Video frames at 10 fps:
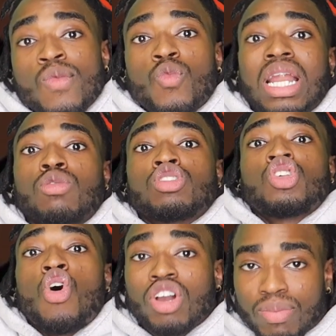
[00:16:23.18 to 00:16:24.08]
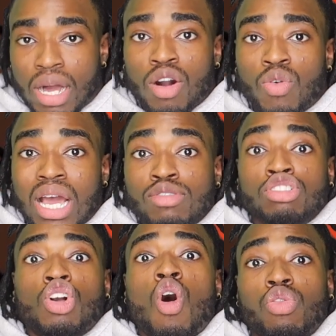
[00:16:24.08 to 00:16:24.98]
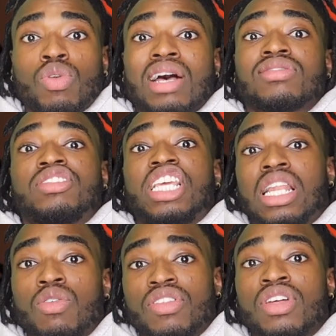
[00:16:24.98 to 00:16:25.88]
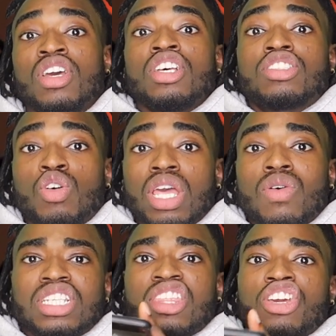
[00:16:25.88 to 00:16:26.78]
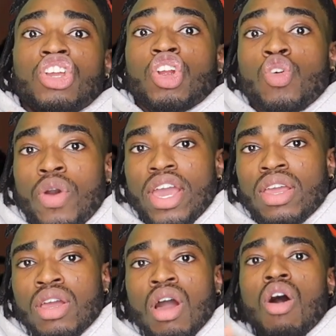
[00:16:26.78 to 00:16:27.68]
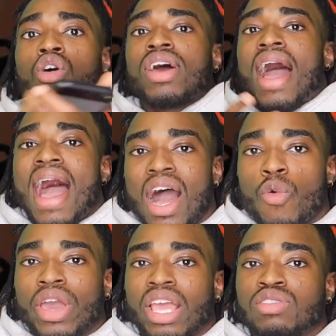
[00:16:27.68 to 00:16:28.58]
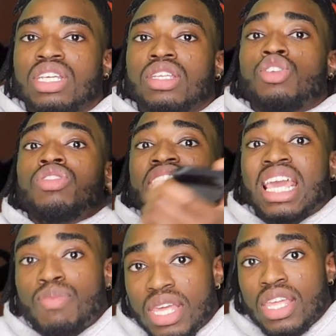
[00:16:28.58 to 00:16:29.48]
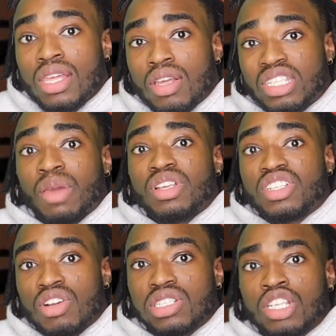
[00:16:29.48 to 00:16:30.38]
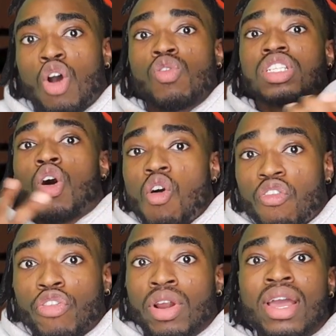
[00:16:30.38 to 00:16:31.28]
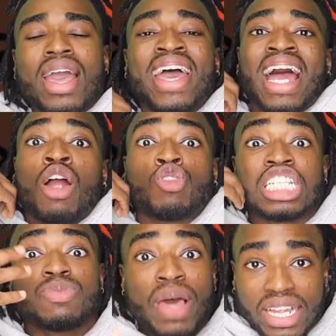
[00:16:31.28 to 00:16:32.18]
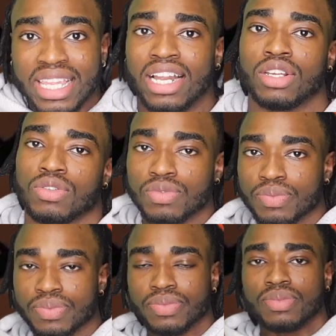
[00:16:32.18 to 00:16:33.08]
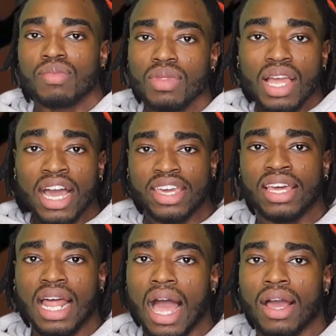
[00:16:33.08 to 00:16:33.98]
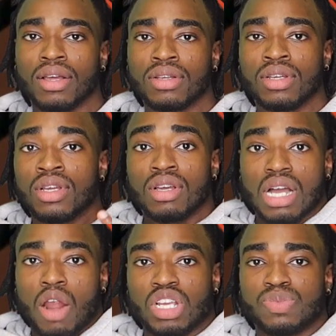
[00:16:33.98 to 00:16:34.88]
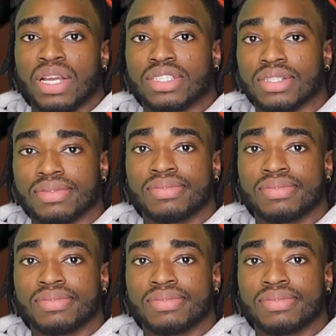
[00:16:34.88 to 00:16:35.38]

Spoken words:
what I was talking about, what I was going through, what I was dealing with. So it was either your way or the highway. It was either you date me, take me seriously, or it's over. And I respect that though. I can't lie. I respect it.